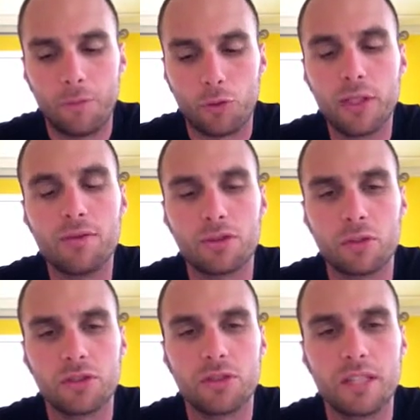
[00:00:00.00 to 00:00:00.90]
3 of the
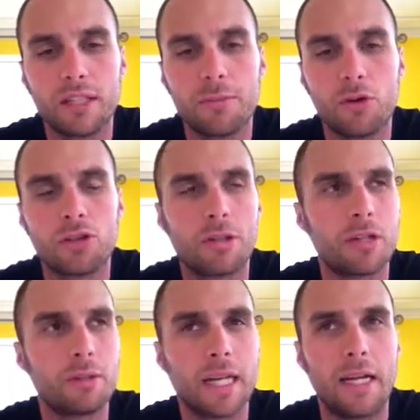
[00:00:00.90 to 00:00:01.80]
sources said that
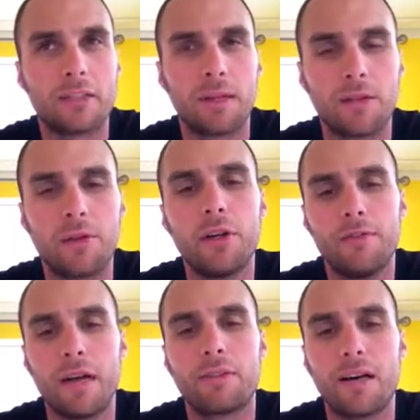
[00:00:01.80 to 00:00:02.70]
motorcycle mechanics make
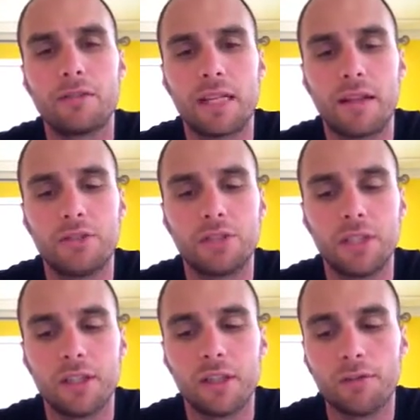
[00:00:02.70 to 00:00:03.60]
$35,000 a
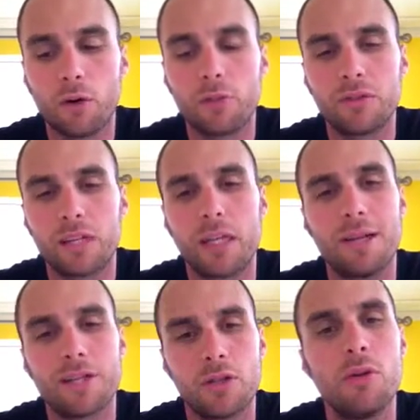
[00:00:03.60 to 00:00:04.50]
year, and the 4th one said they
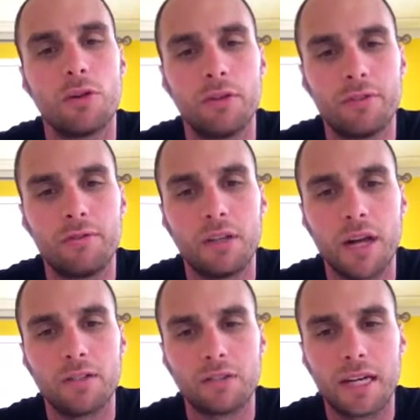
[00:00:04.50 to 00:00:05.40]
make
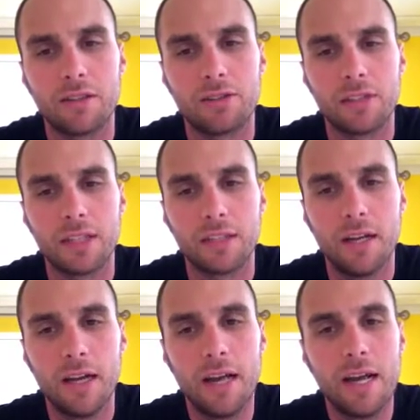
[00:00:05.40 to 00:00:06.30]
$250,000 a year.
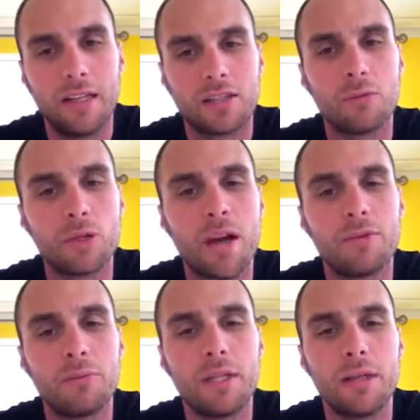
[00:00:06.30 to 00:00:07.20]
And I said, well, you have
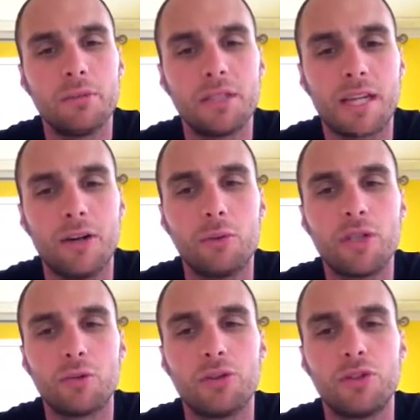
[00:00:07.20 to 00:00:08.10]
to be able to tell
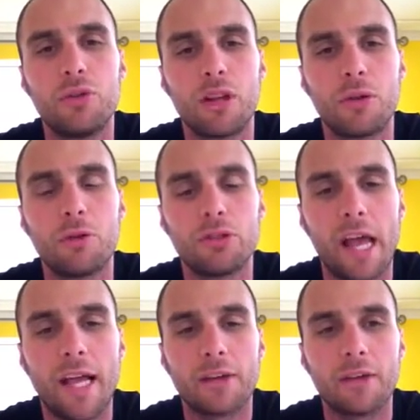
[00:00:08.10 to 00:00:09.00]
which ones you think are most
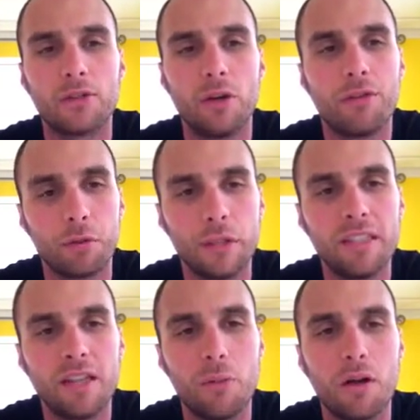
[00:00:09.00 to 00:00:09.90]
accurate. So if 3
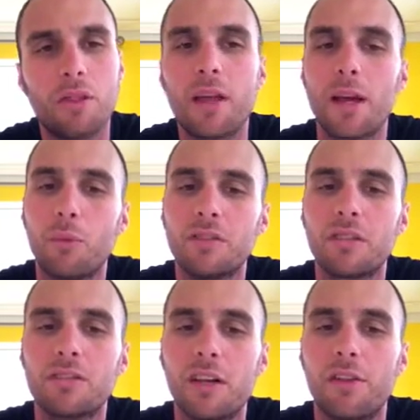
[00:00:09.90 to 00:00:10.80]
say one thing and 1
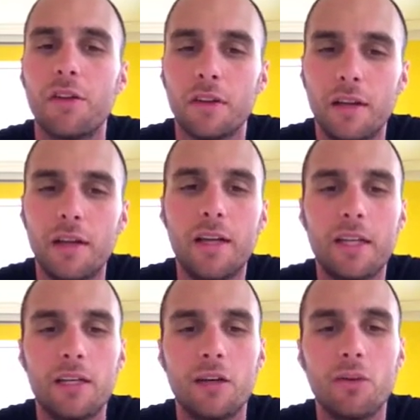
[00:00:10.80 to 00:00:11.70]
says the other,
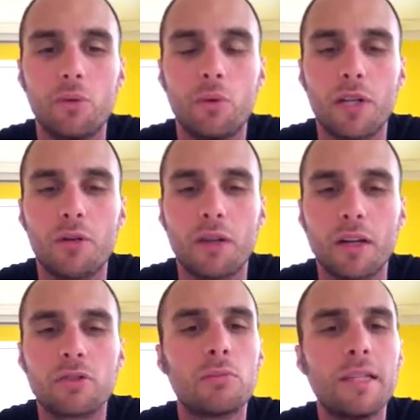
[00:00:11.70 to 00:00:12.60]
what do you think?
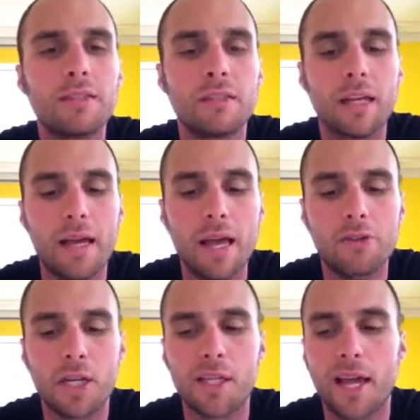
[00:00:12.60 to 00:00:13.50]
And so basically,
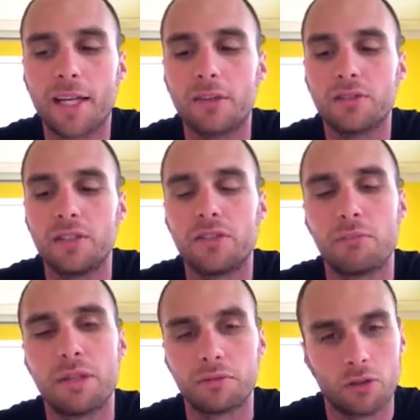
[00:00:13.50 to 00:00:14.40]
checking accuracy is a
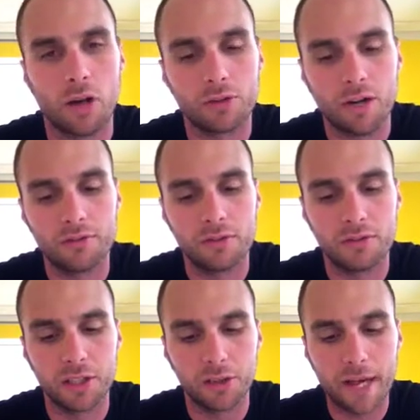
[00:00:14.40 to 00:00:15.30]
bit of
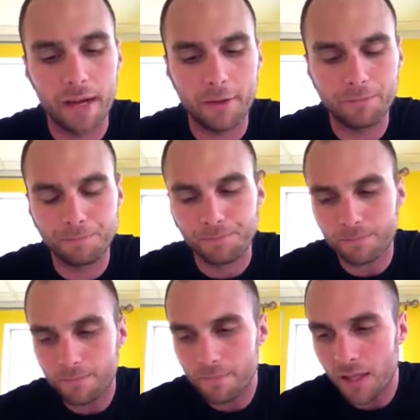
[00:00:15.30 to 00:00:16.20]
cross-referencing your data.
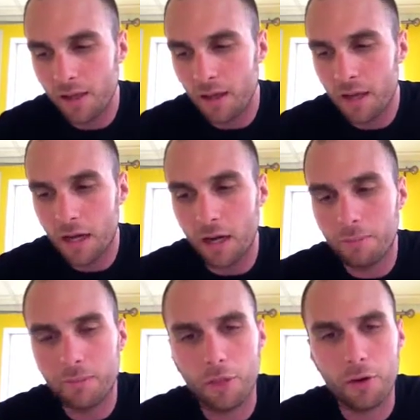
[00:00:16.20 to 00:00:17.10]

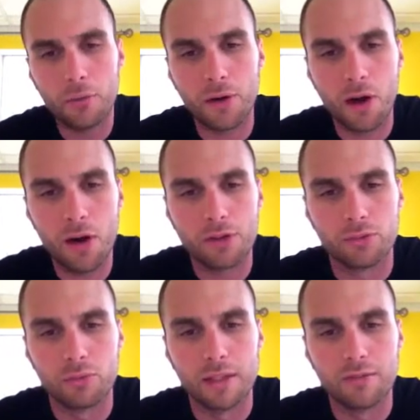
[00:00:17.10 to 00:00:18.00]
The third one, R, is
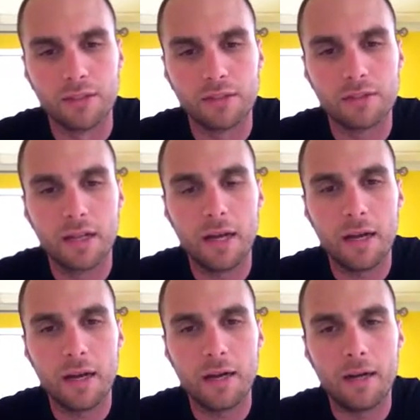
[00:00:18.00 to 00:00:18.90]
relevance.
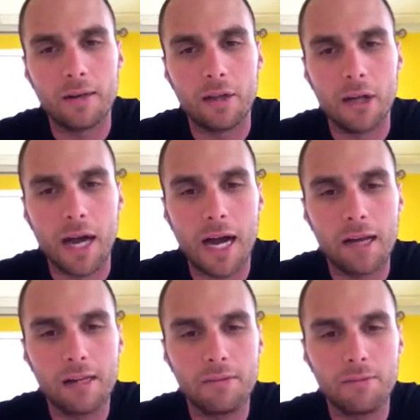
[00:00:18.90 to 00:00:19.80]

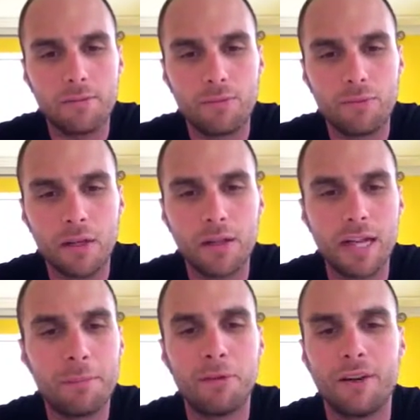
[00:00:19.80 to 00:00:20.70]
I think a
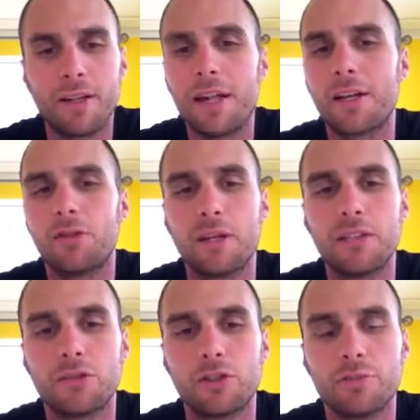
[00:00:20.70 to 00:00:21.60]
lot of people find a lot of great
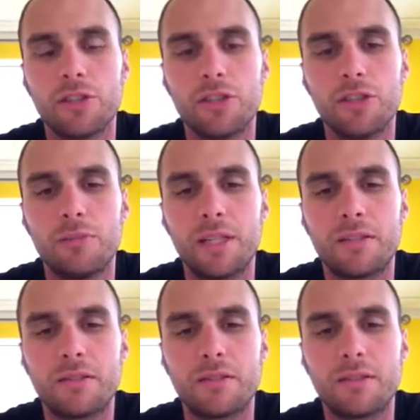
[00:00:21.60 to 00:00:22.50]
source material, but
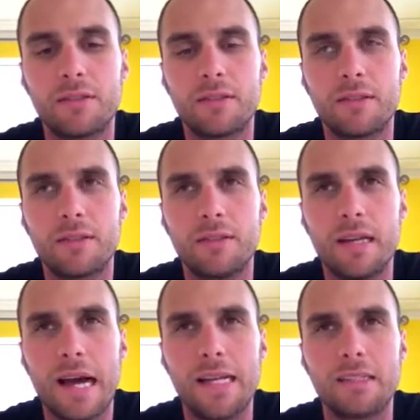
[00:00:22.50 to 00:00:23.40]
it's
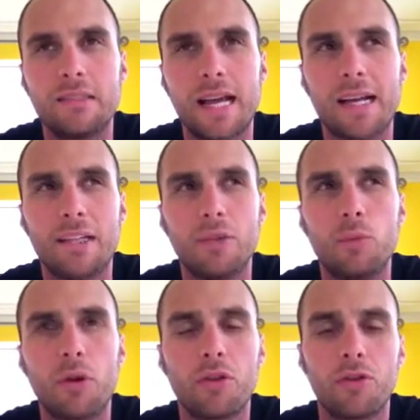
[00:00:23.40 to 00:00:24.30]
not exactly
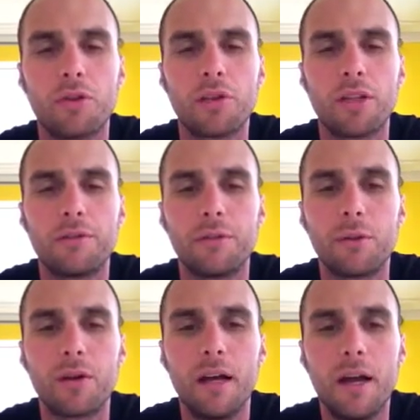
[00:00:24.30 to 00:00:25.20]
what they're looking for.